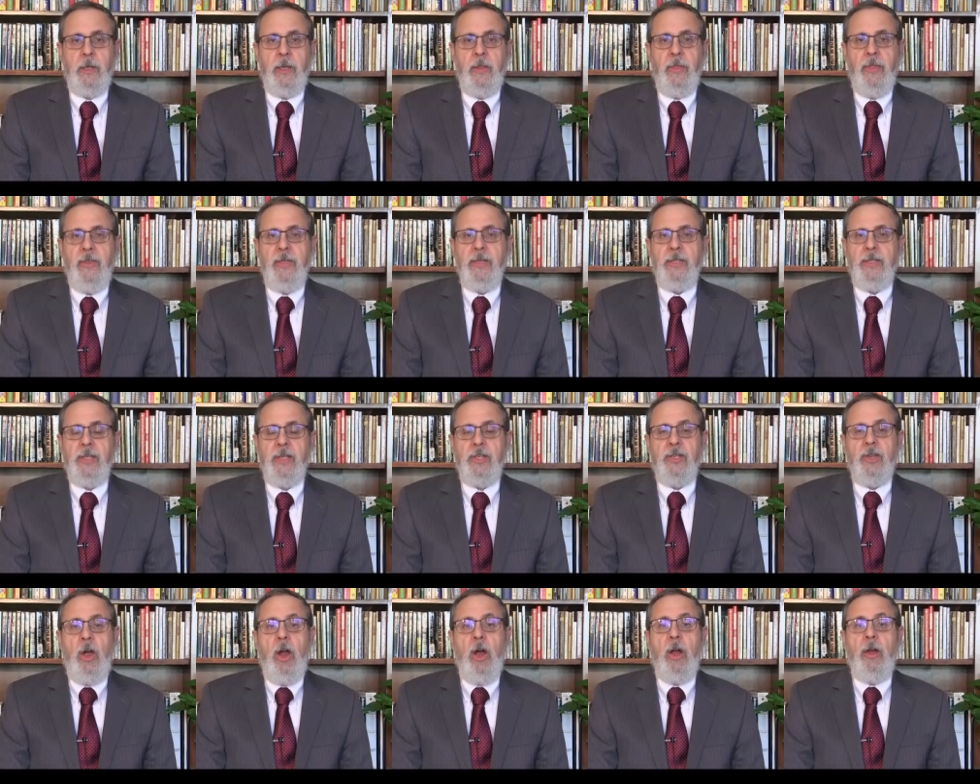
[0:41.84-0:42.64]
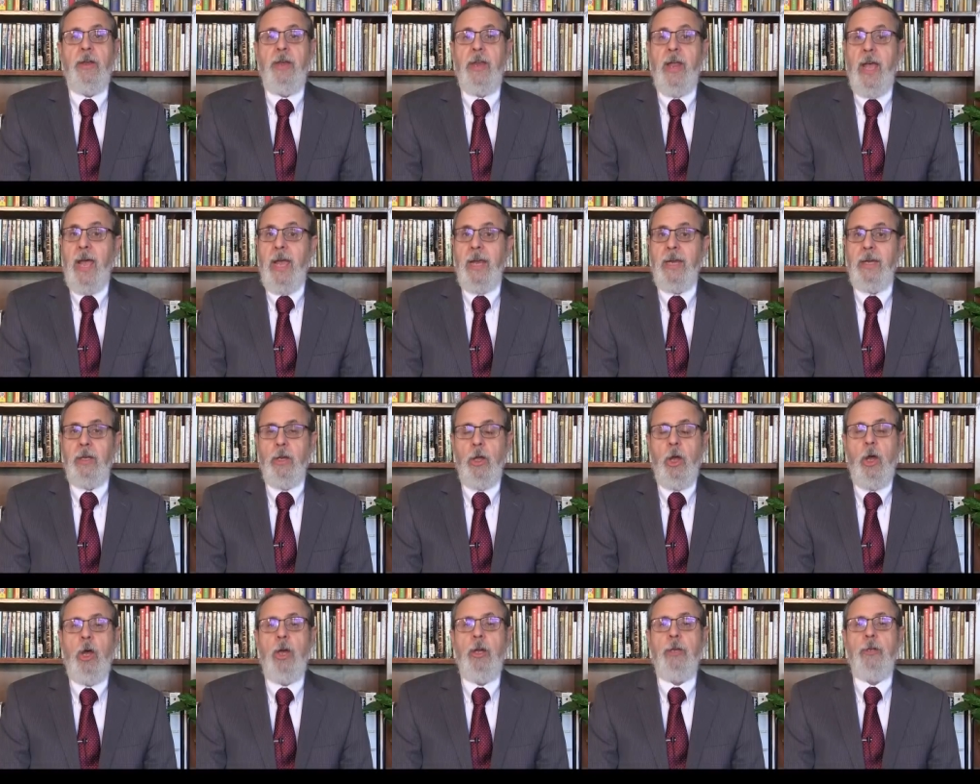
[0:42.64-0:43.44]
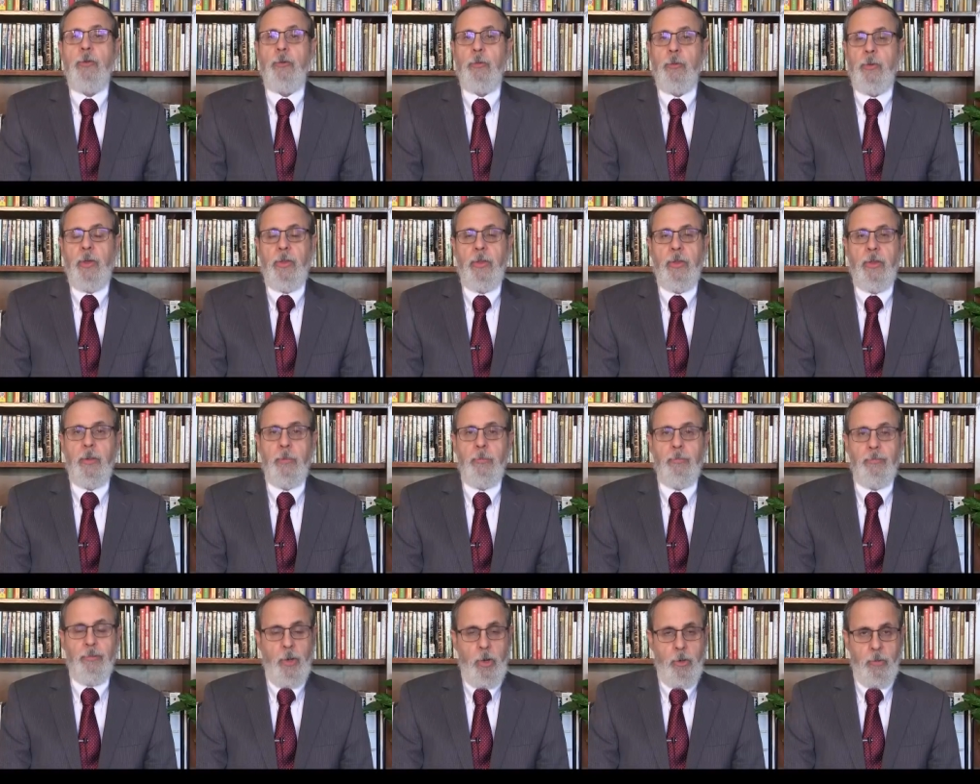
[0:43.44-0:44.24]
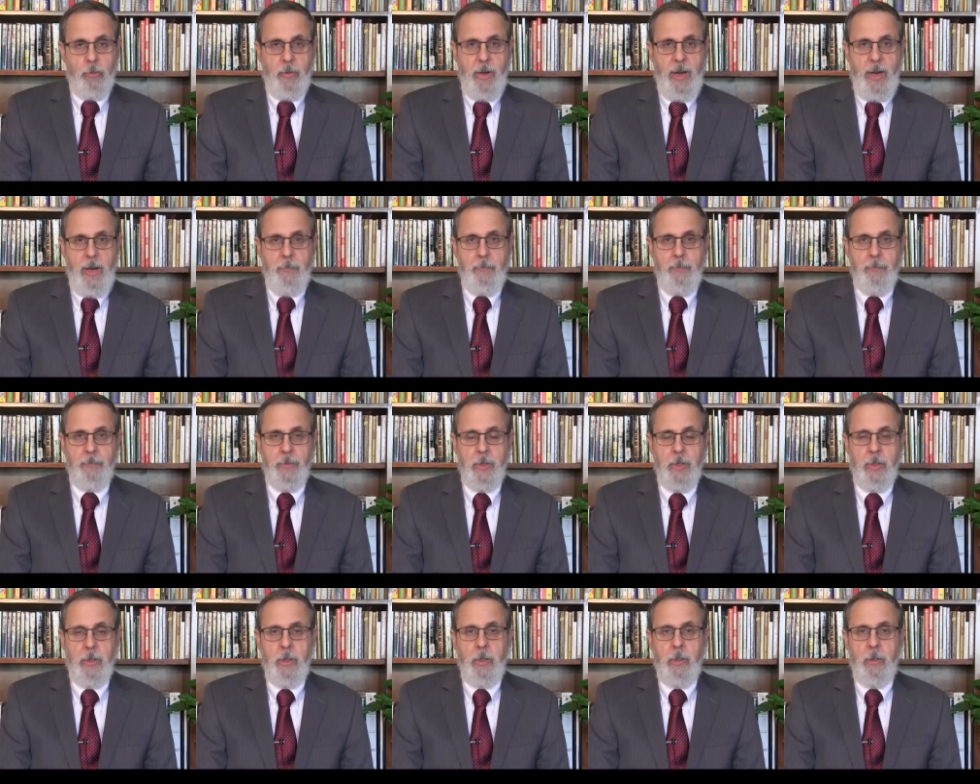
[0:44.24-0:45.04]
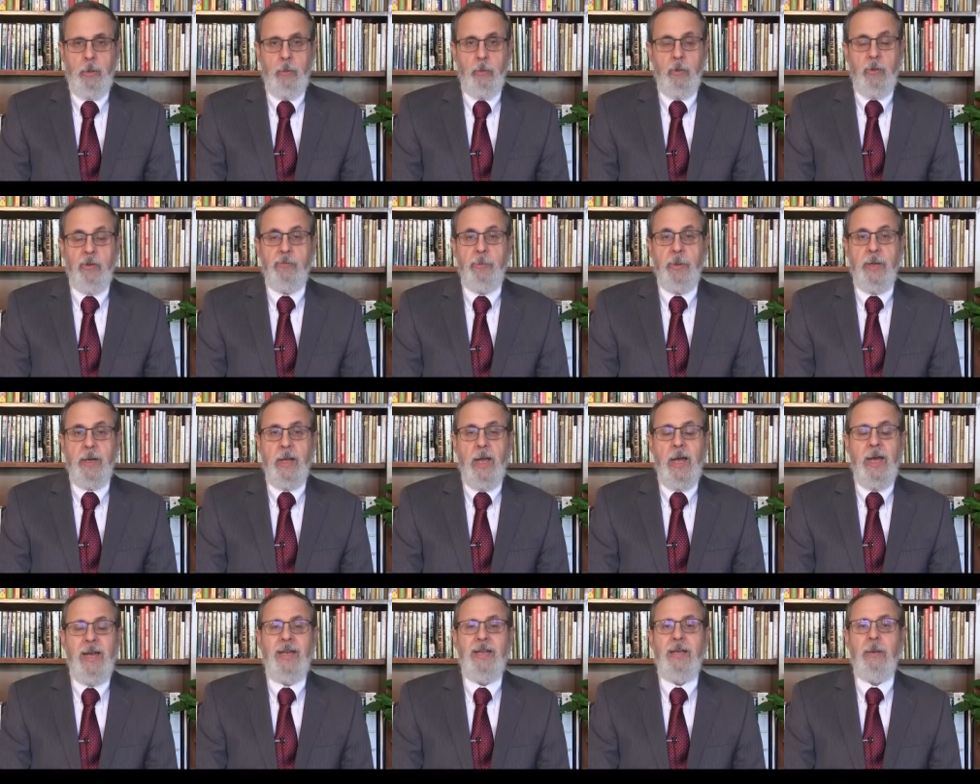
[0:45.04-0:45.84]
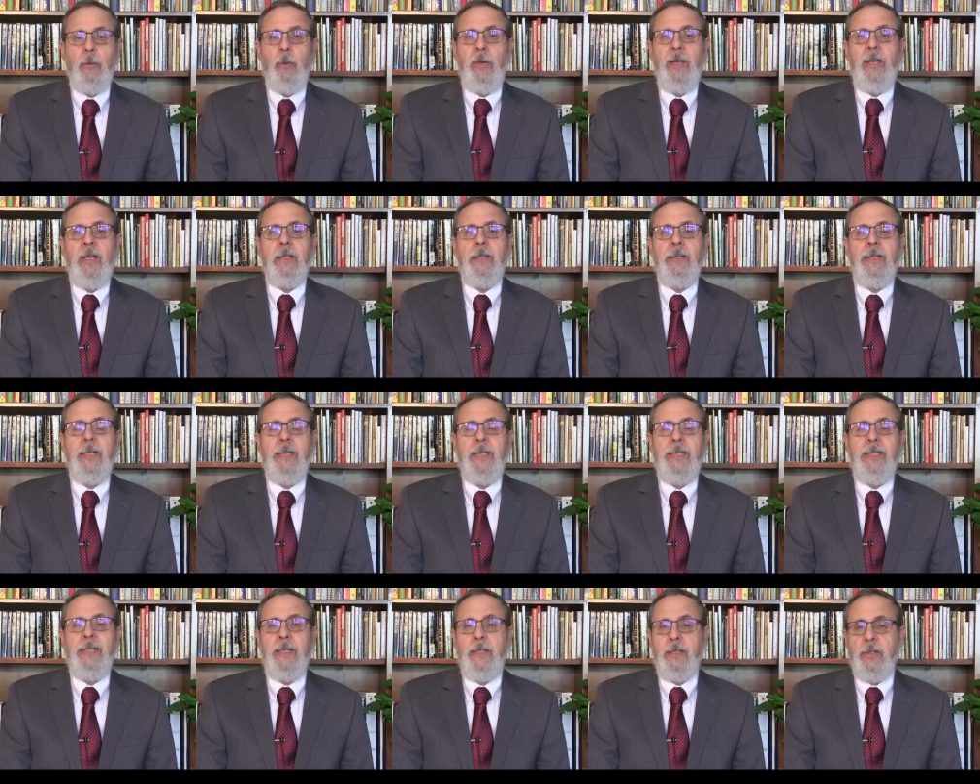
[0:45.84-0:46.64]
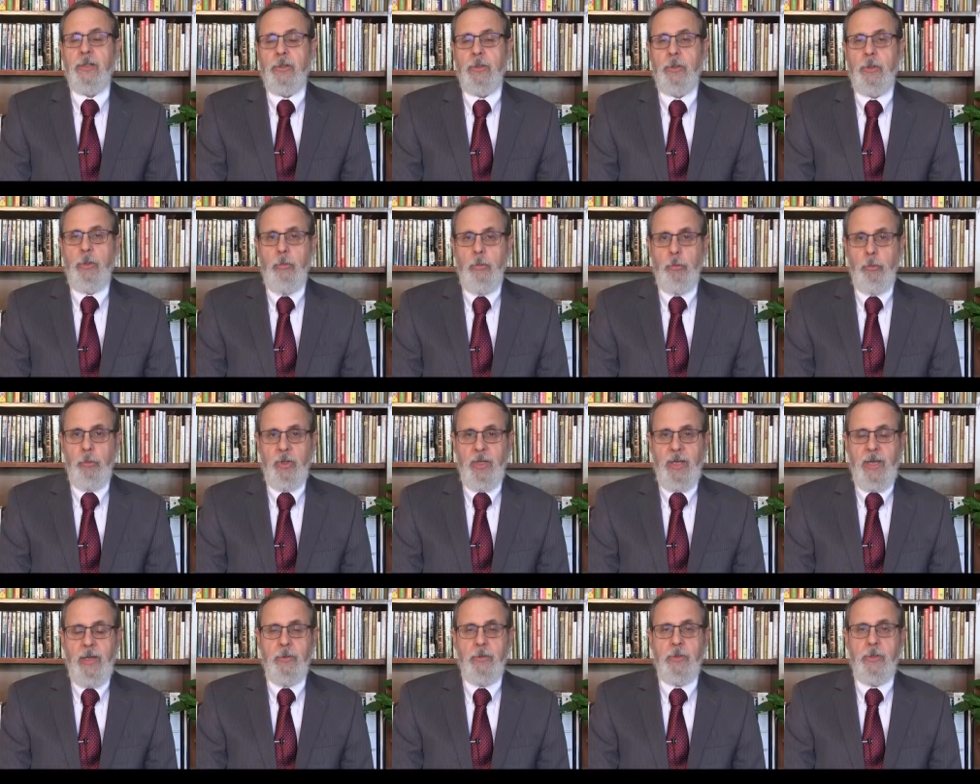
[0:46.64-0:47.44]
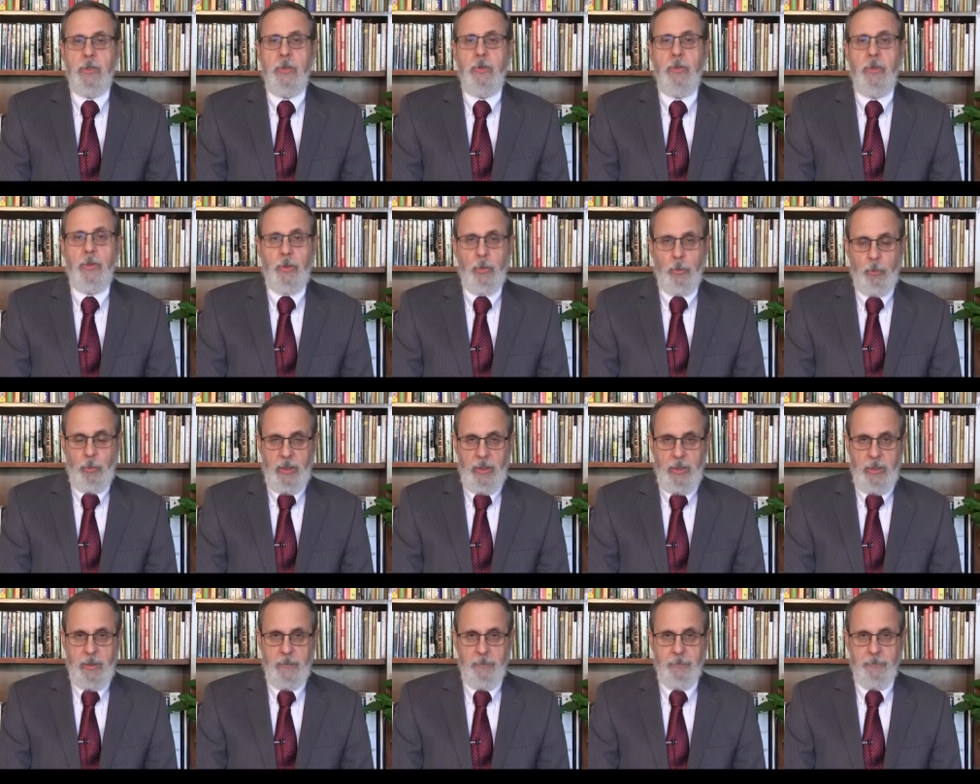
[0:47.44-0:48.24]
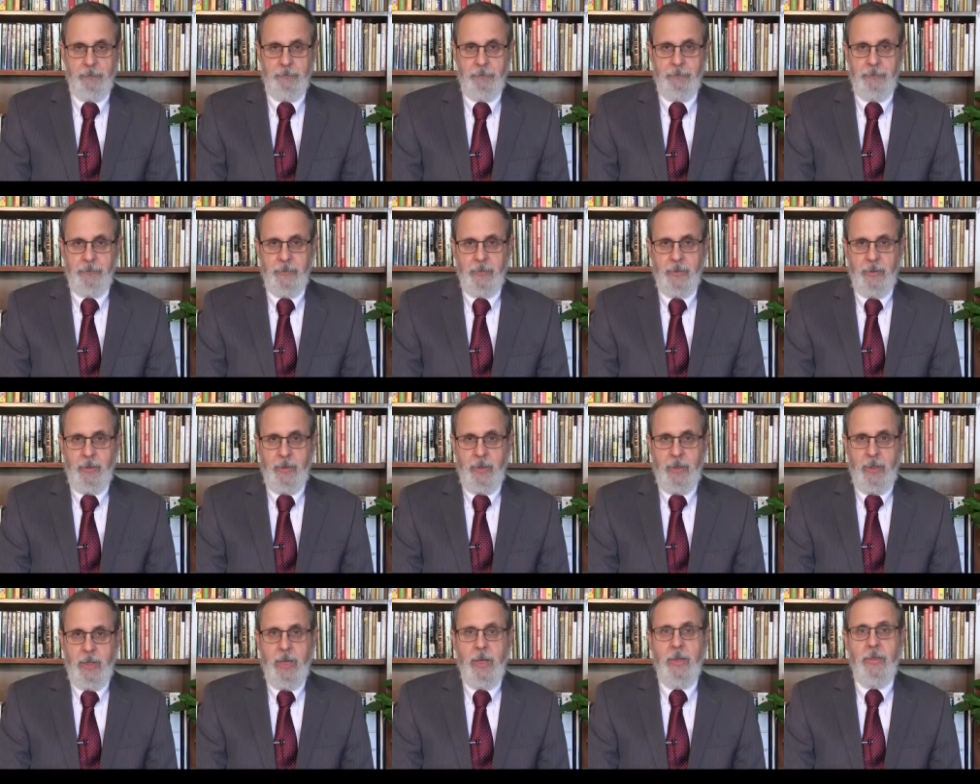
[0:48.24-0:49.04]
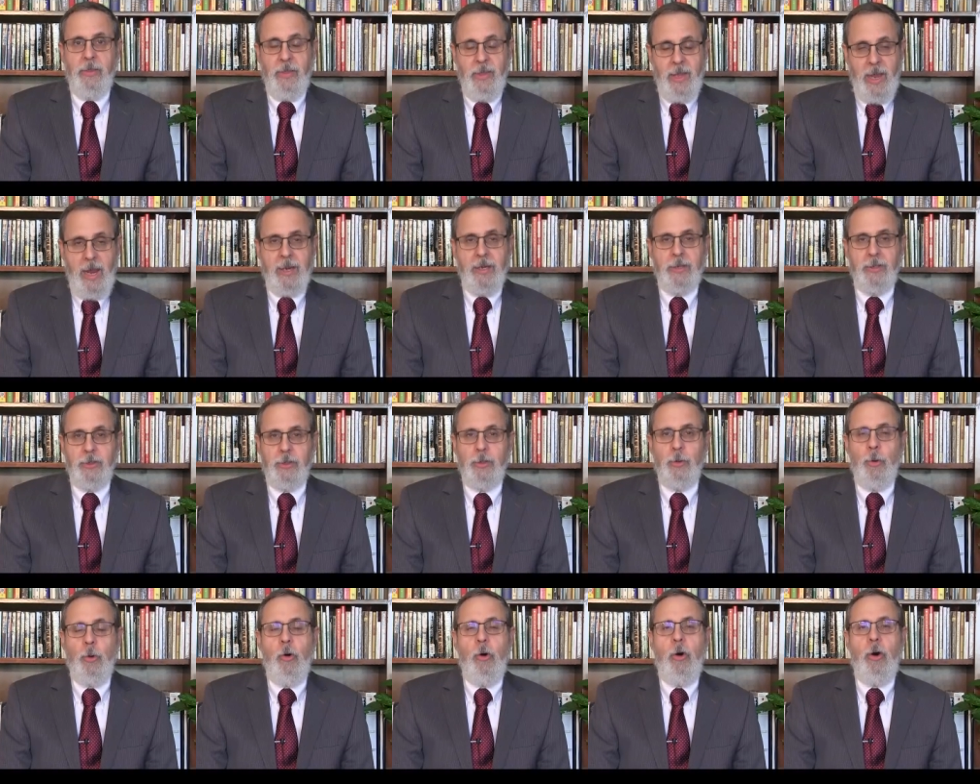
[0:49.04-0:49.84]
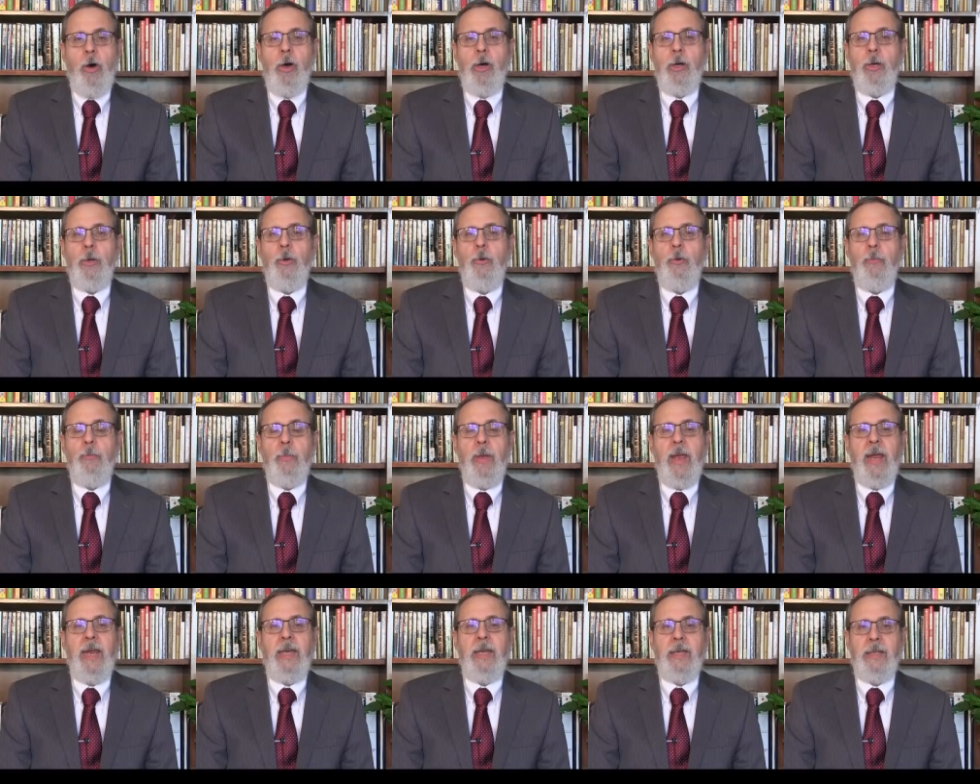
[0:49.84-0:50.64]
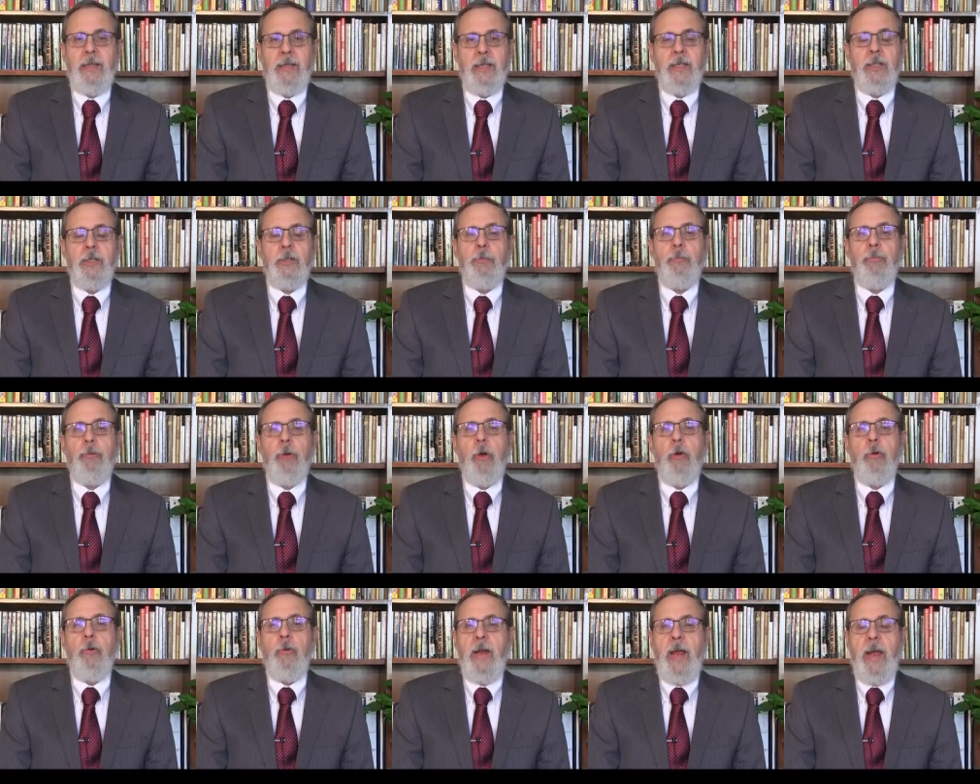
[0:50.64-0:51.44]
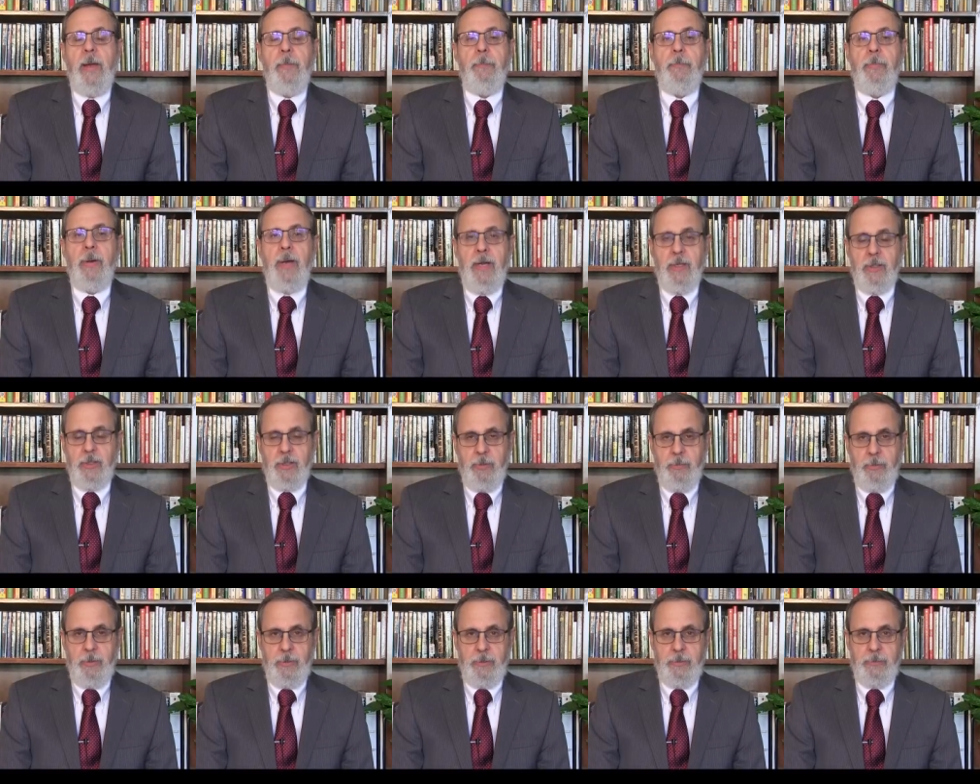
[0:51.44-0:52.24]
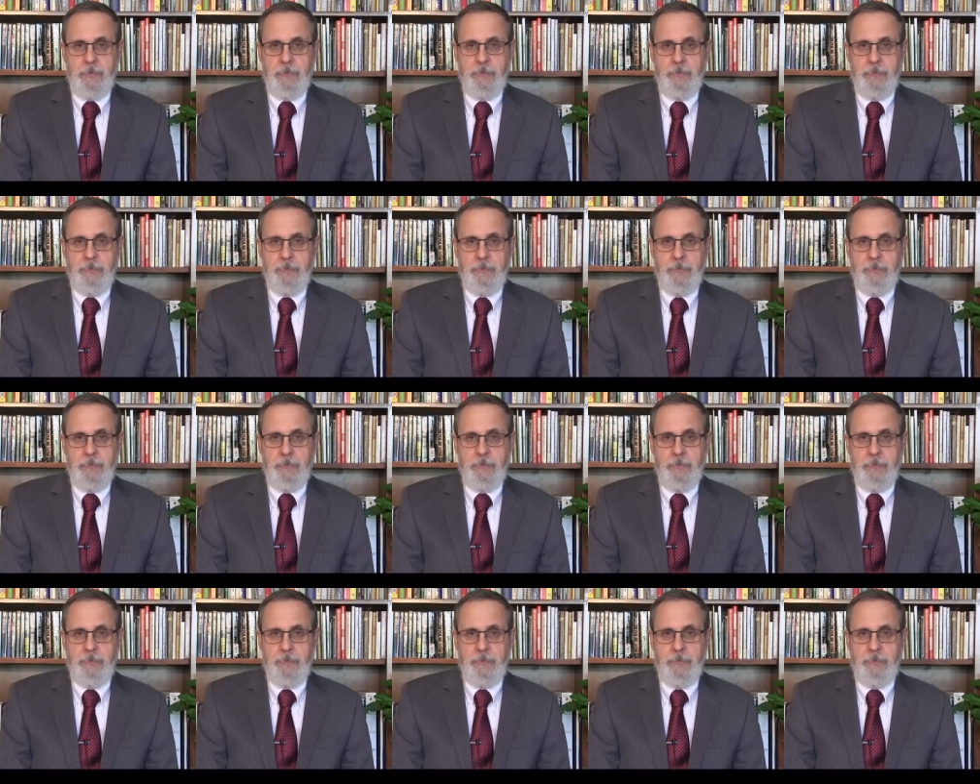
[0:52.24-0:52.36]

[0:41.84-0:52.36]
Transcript: This is our nine hundredth program. We've been on weekly since two thousand three. Thanks to all who make this program possible.